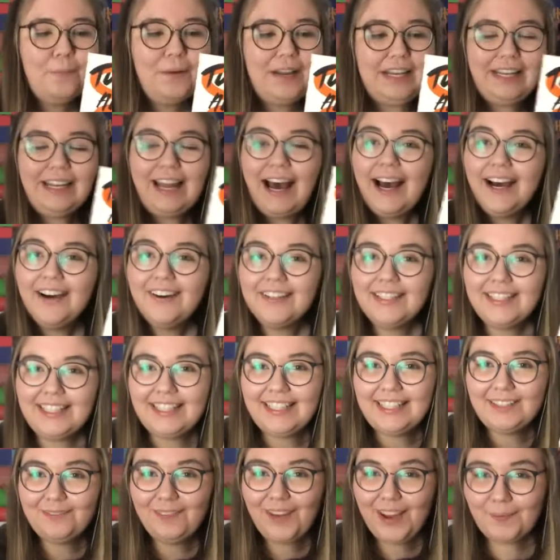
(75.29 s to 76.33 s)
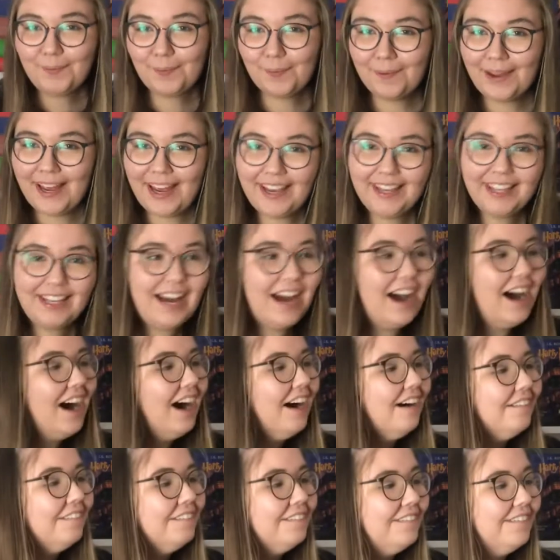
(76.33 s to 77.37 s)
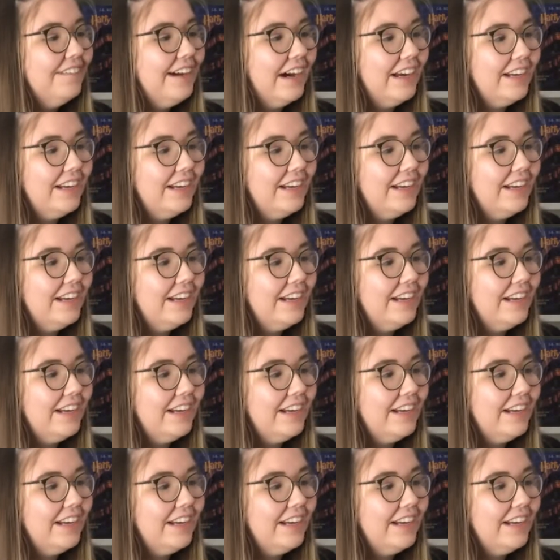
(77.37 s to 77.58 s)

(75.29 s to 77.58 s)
But now the paperback of